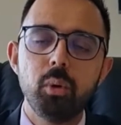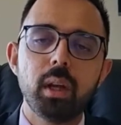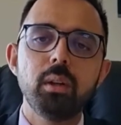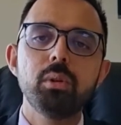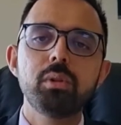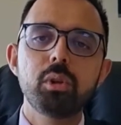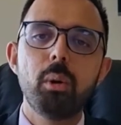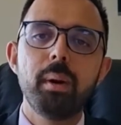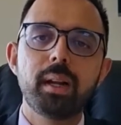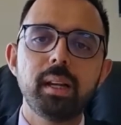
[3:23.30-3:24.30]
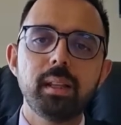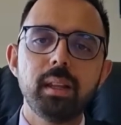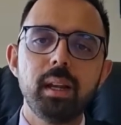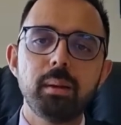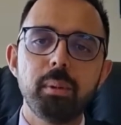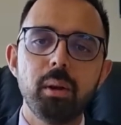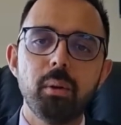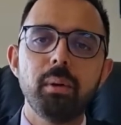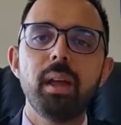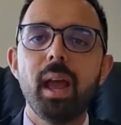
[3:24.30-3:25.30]
You can do so by clicking the link
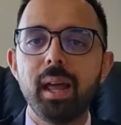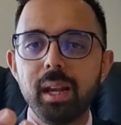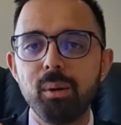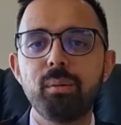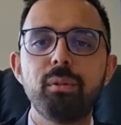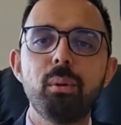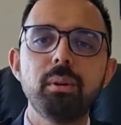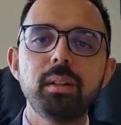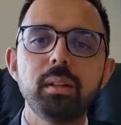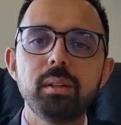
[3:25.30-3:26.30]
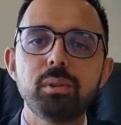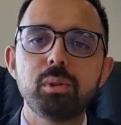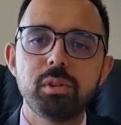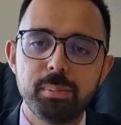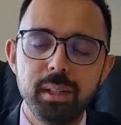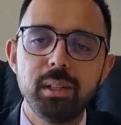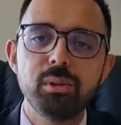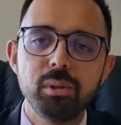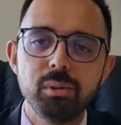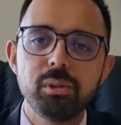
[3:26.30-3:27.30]
below, and I look forward to
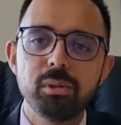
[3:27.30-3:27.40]
speaking to you